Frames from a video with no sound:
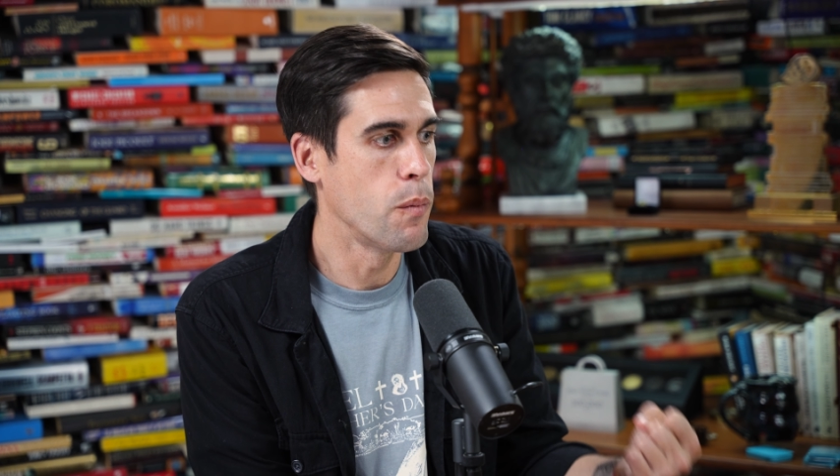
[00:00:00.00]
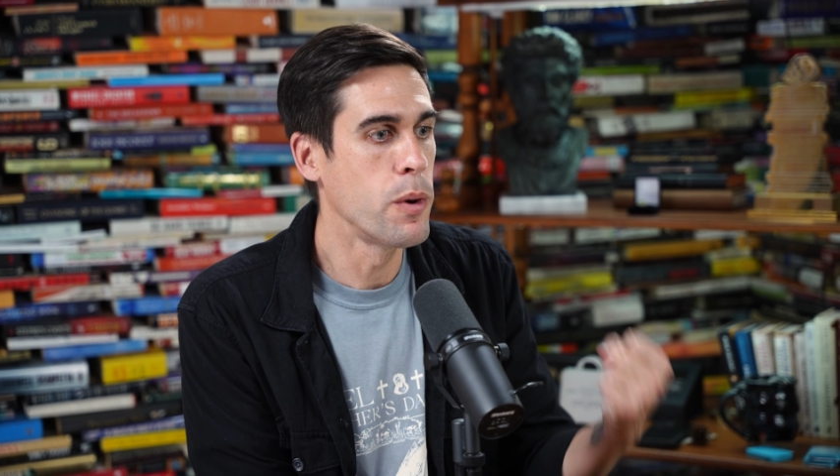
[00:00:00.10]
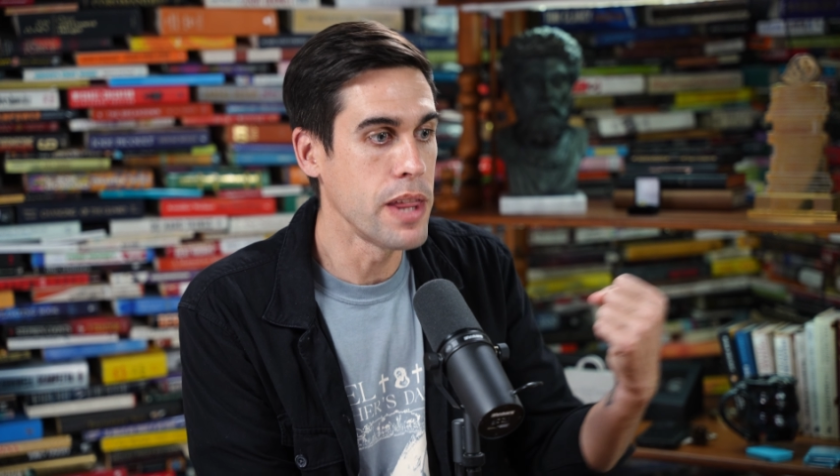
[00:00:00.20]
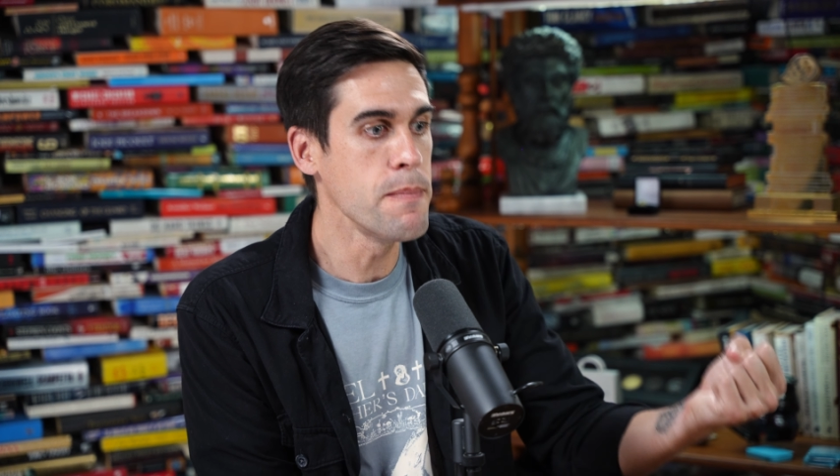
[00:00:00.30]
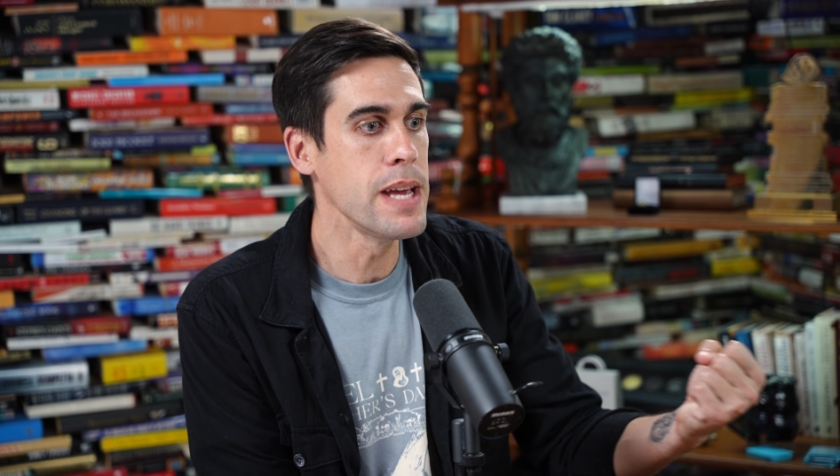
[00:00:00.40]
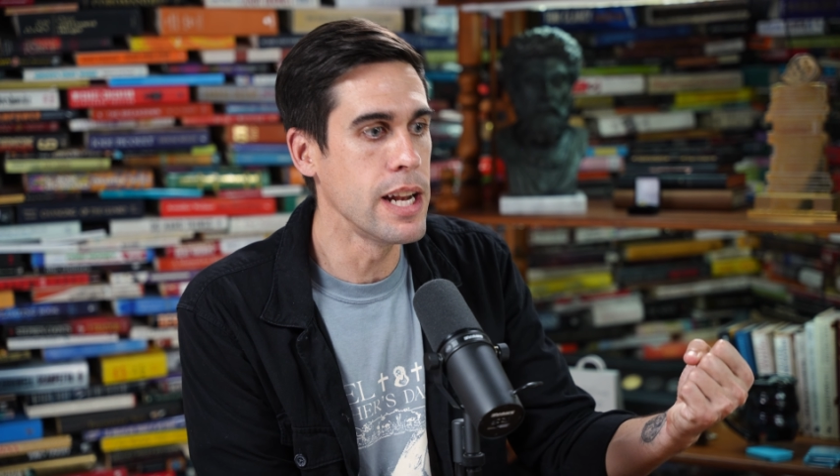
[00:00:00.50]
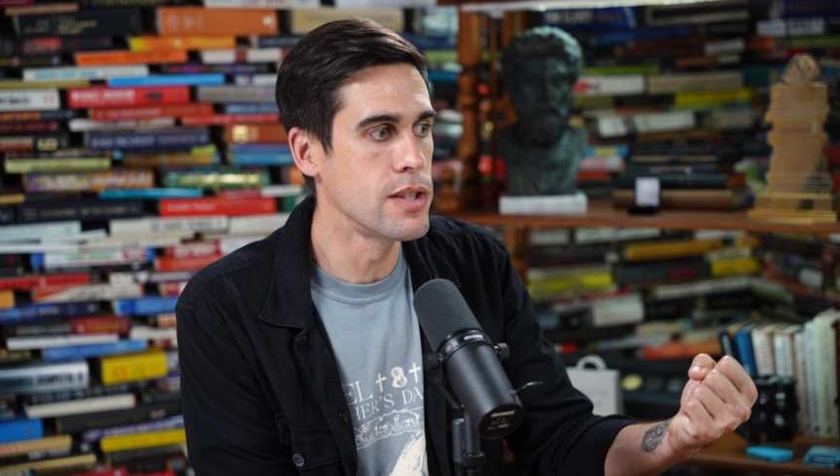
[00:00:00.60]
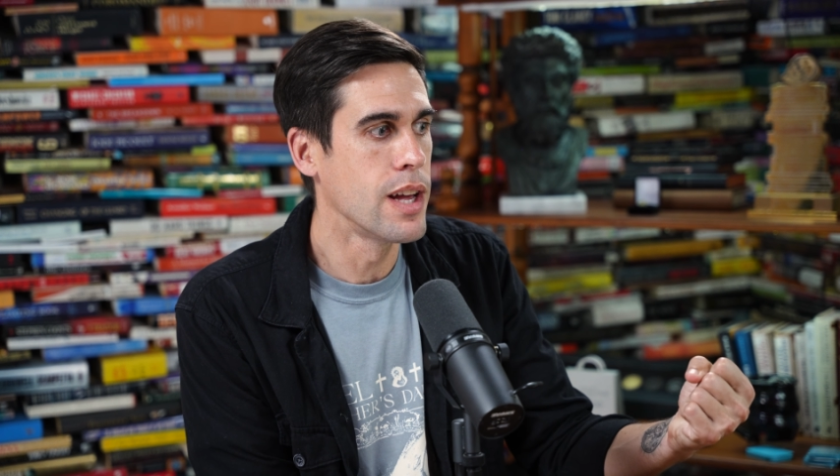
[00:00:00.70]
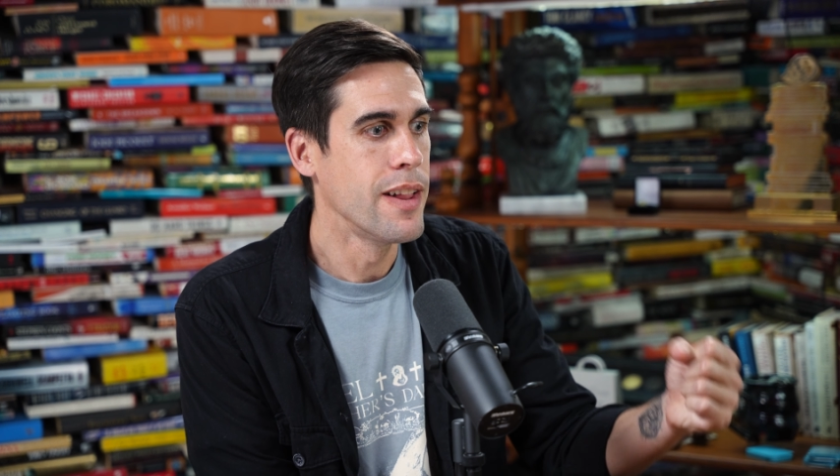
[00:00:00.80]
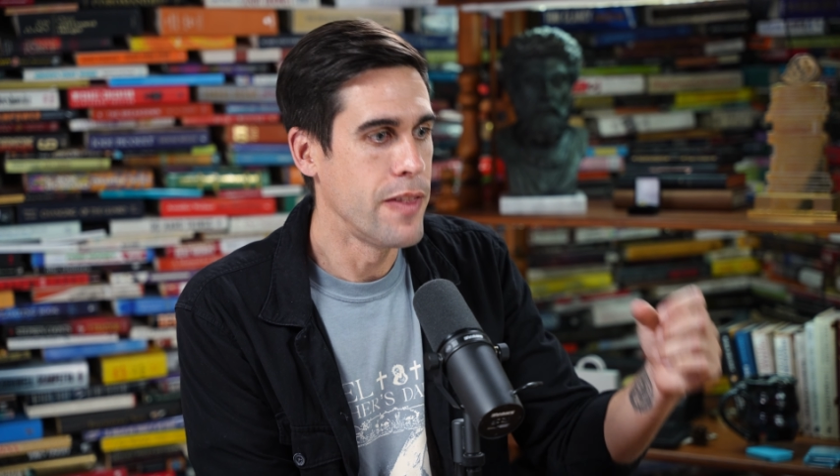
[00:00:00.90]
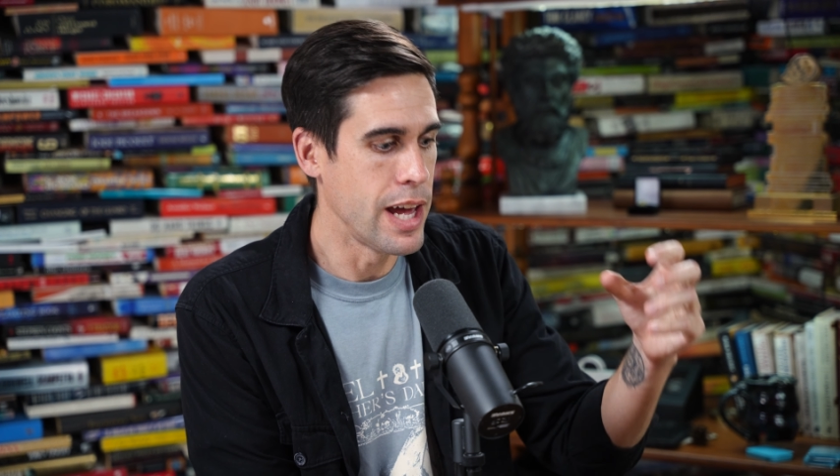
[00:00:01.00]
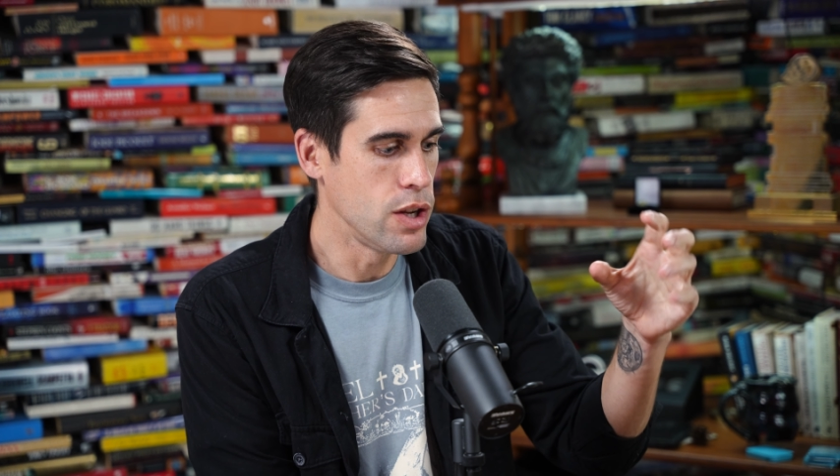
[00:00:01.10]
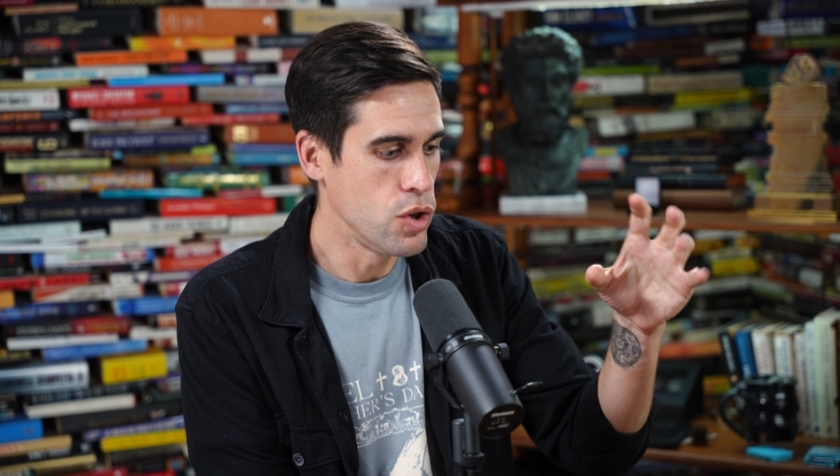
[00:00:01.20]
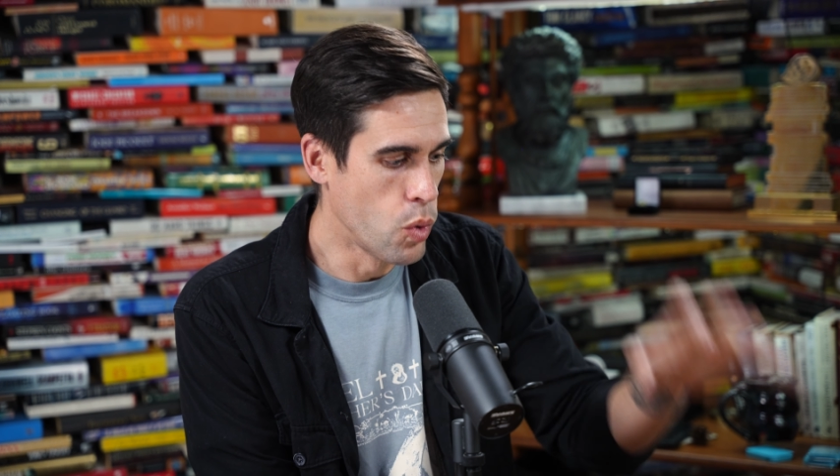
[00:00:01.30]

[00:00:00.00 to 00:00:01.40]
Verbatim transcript: what they mean is that